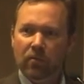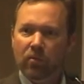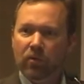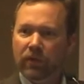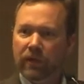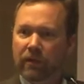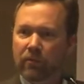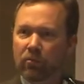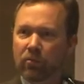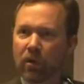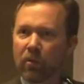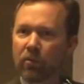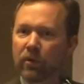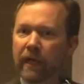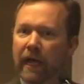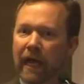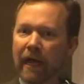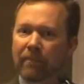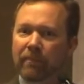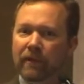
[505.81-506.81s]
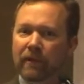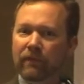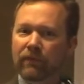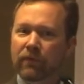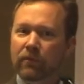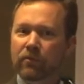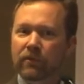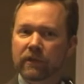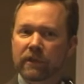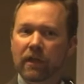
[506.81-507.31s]
Well then what would happen if
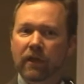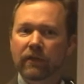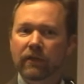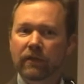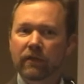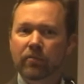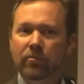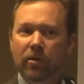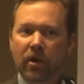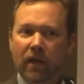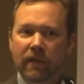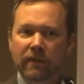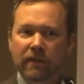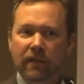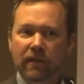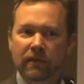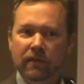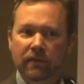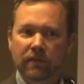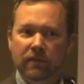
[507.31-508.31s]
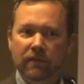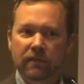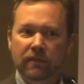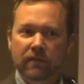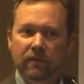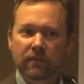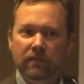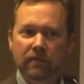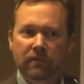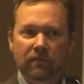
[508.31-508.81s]
there was nothing to process?
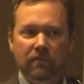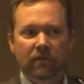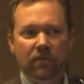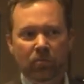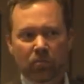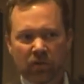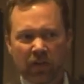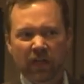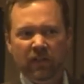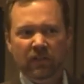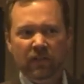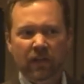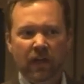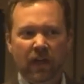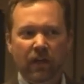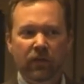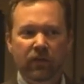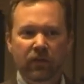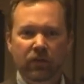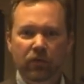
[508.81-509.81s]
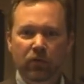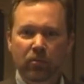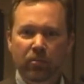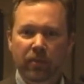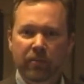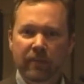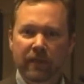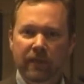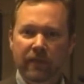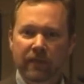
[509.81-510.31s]
It would exit out of the loop
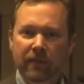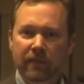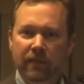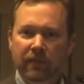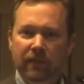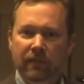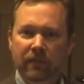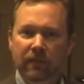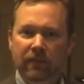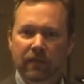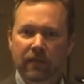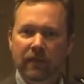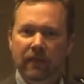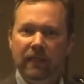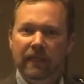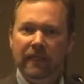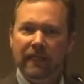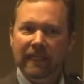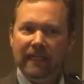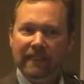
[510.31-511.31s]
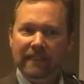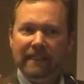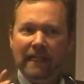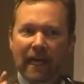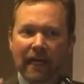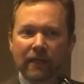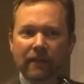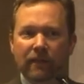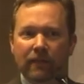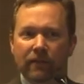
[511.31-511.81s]
immediately.
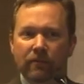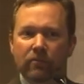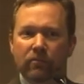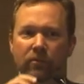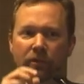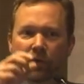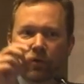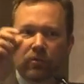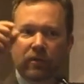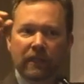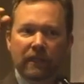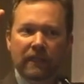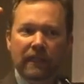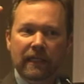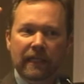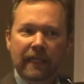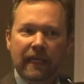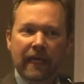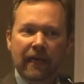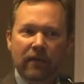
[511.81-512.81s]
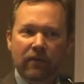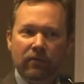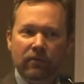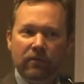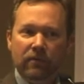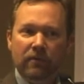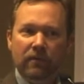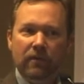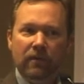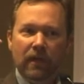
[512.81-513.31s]
Exactly. We don't need to count
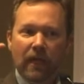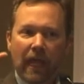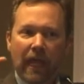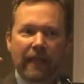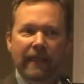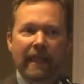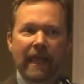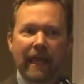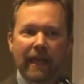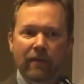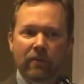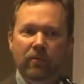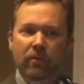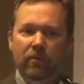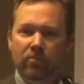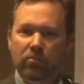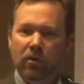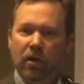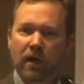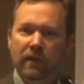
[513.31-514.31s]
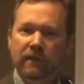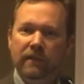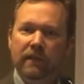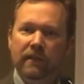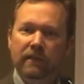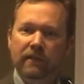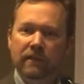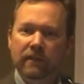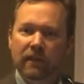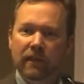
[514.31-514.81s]
and then
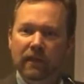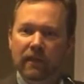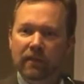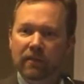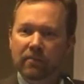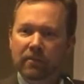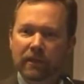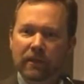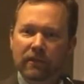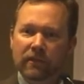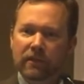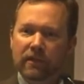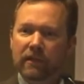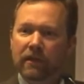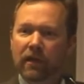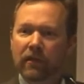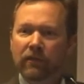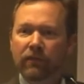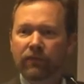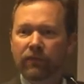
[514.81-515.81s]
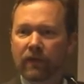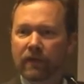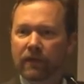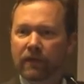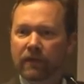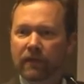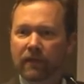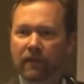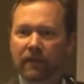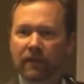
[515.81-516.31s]
process. Because the other funny
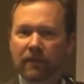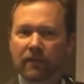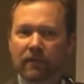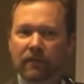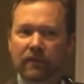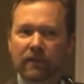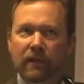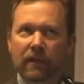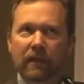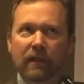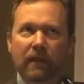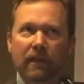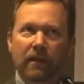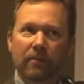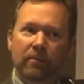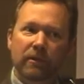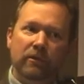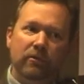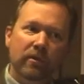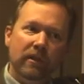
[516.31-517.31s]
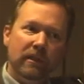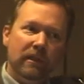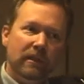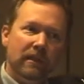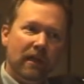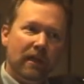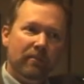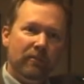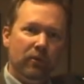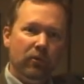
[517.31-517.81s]
thing is, in between the
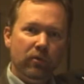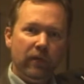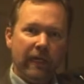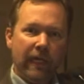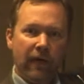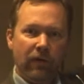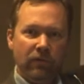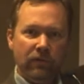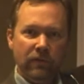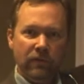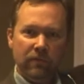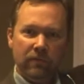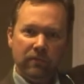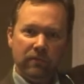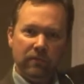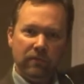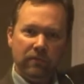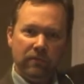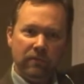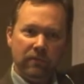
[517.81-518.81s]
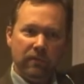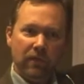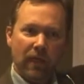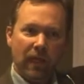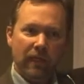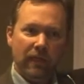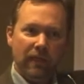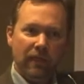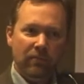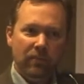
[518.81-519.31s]
time you count
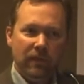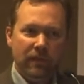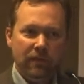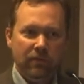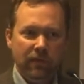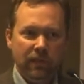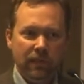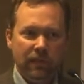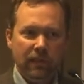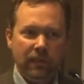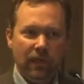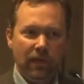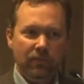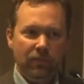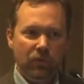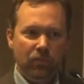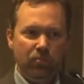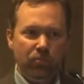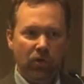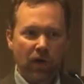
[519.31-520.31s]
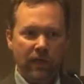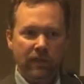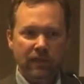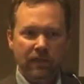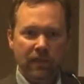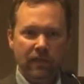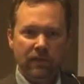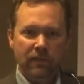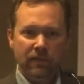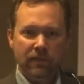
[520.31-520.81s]
and in between the time you
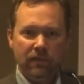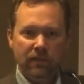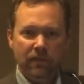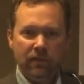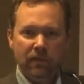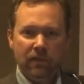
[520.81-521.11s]
process,